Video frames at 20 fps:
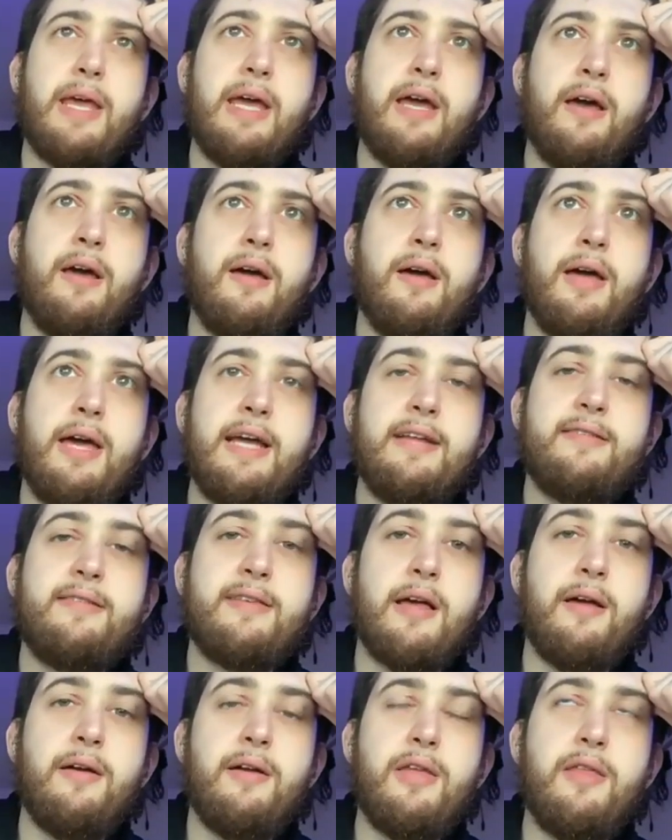it's
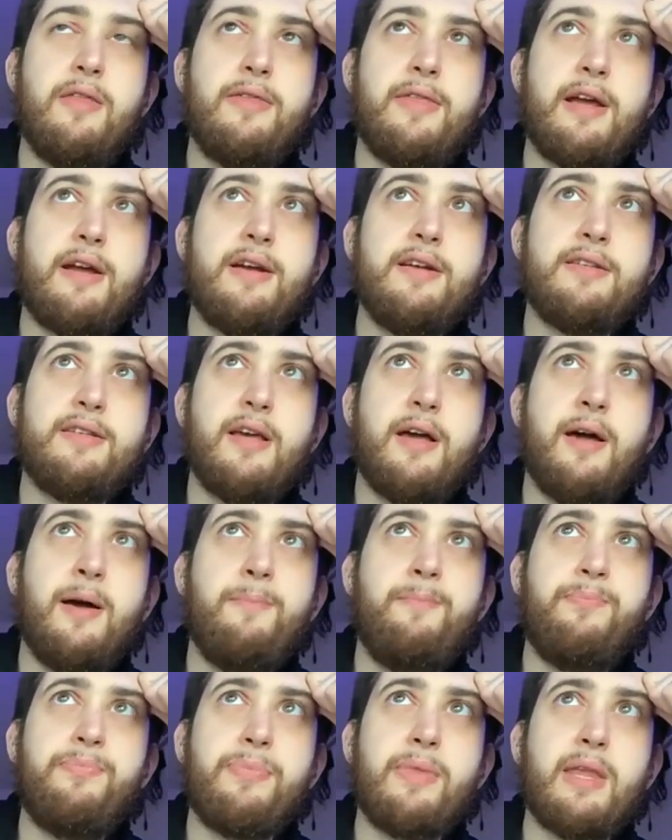there's
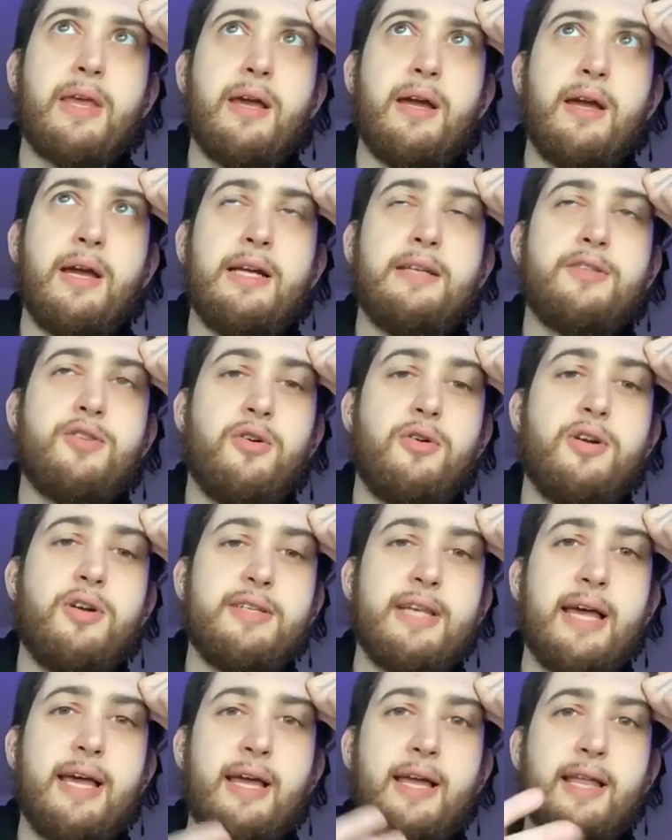it's sort
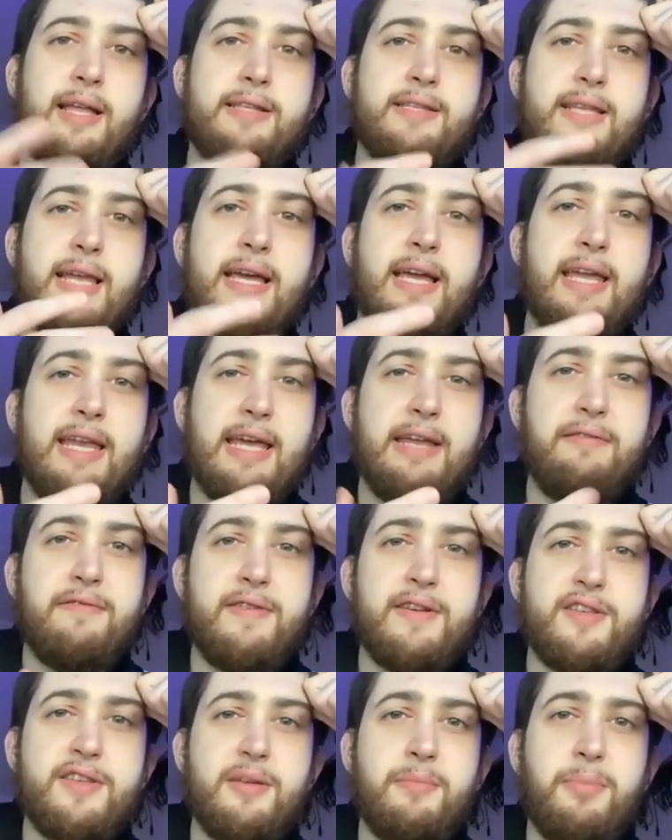of like it's like an
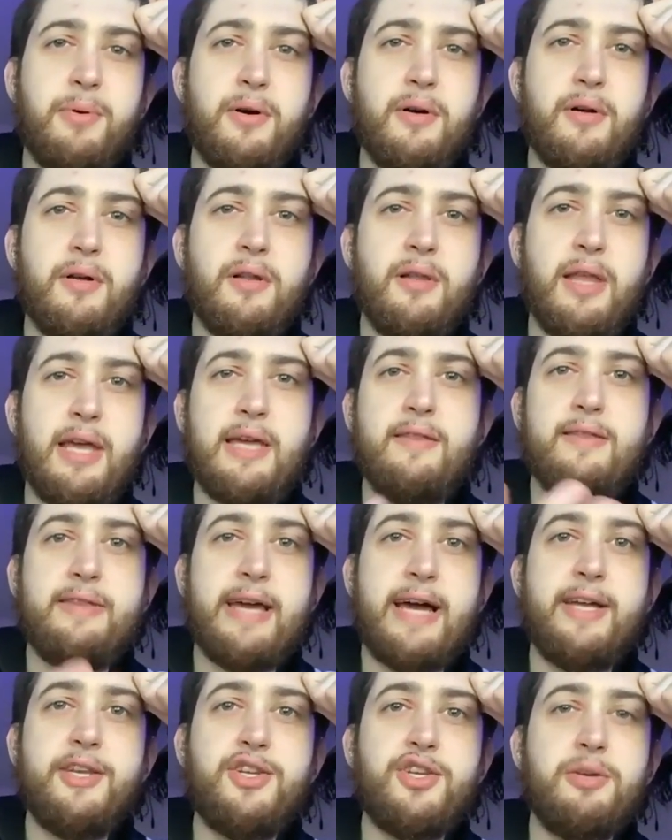invisible,
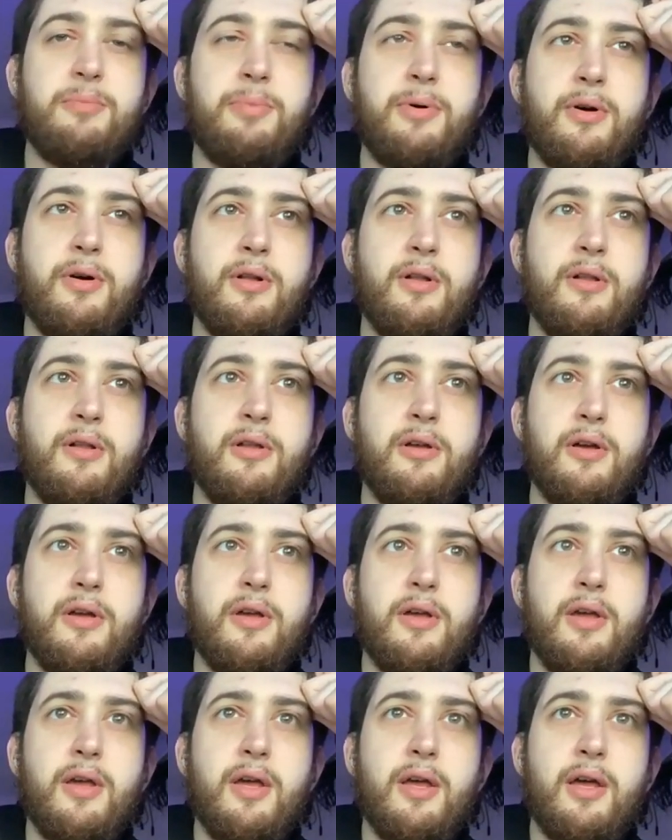intangible
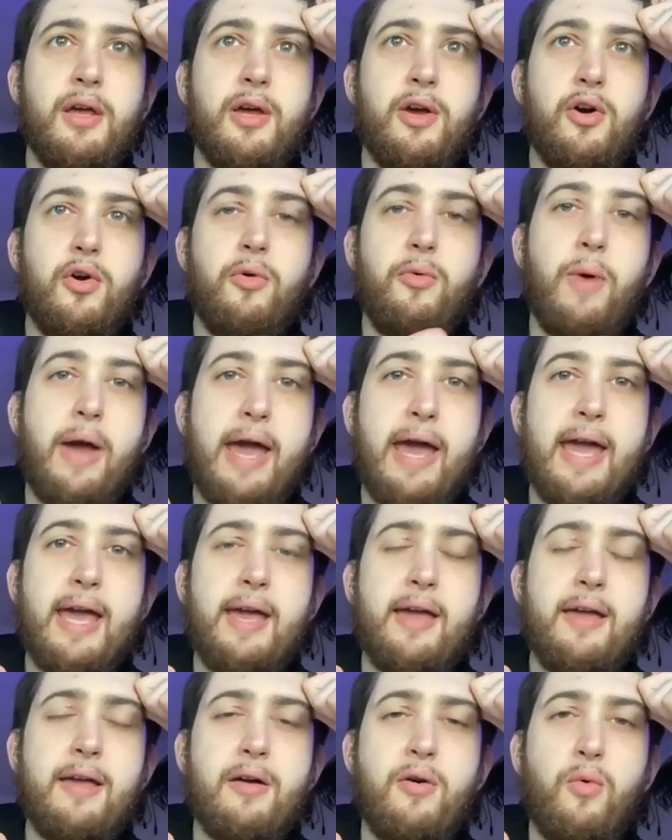
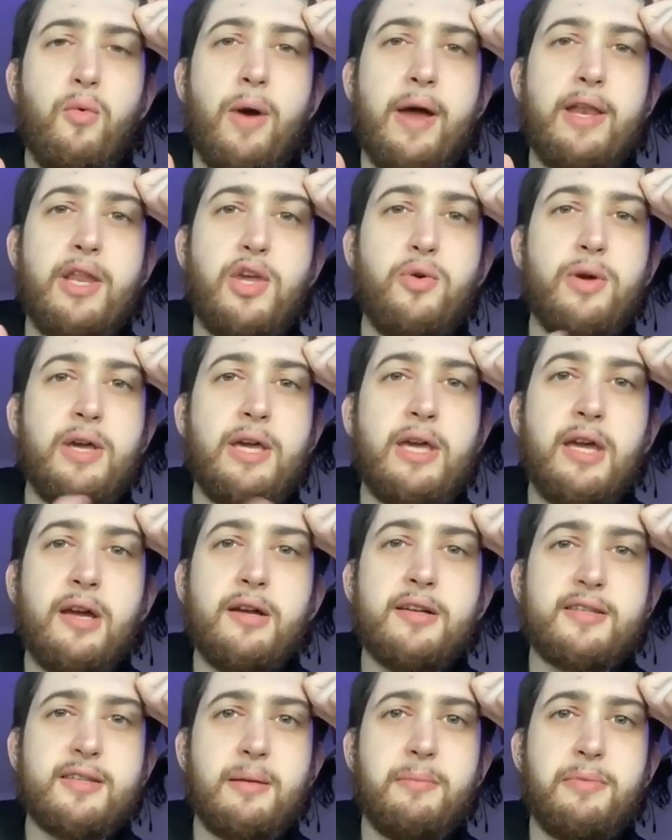way when you
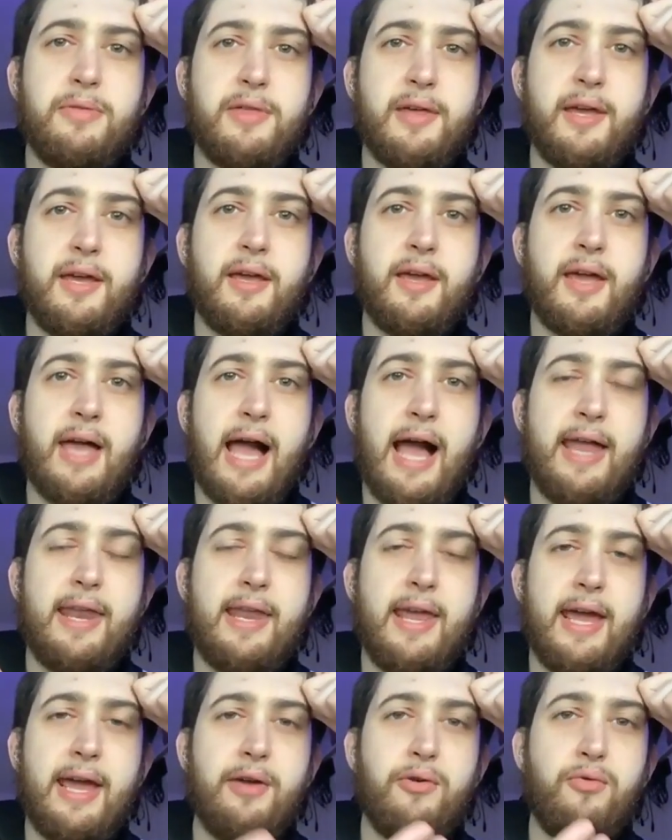hear something
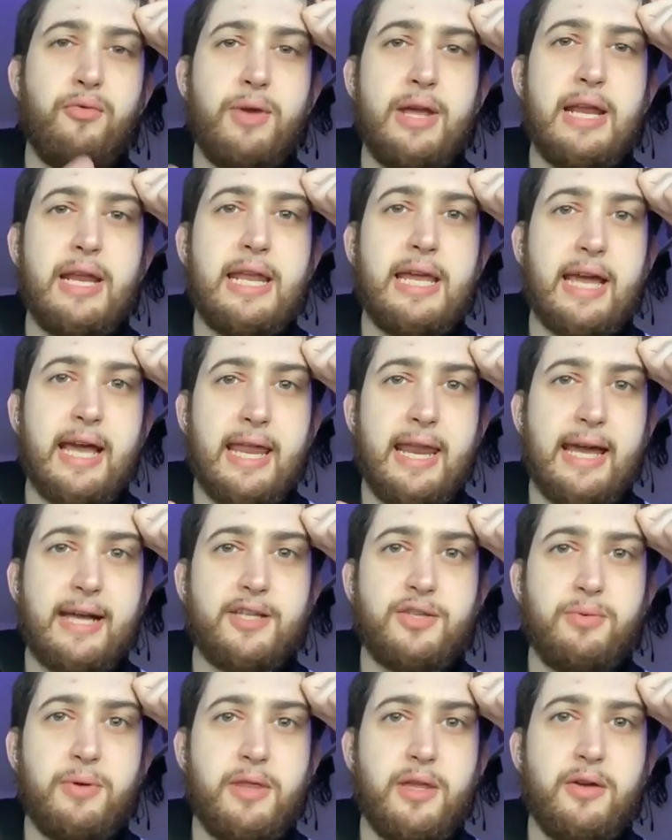and it really
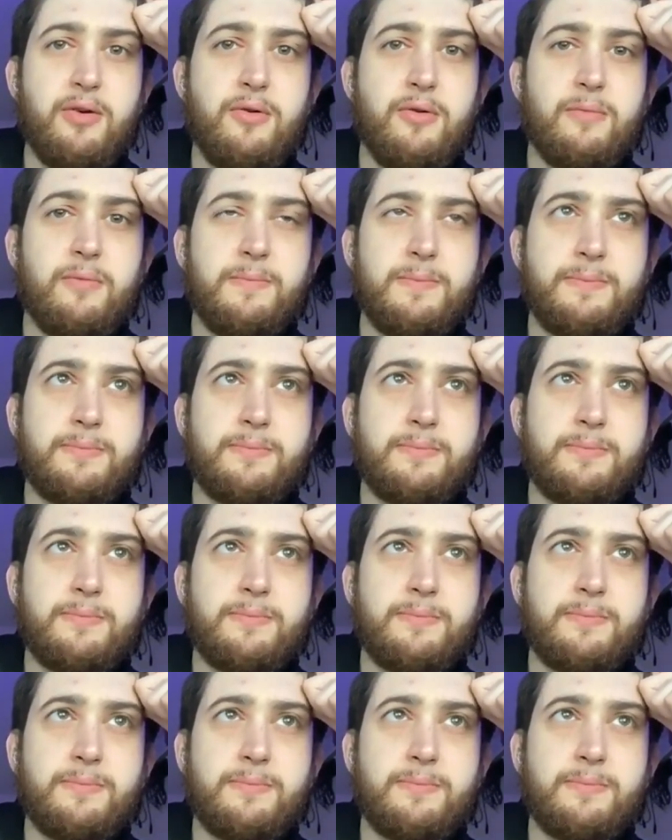connects with you.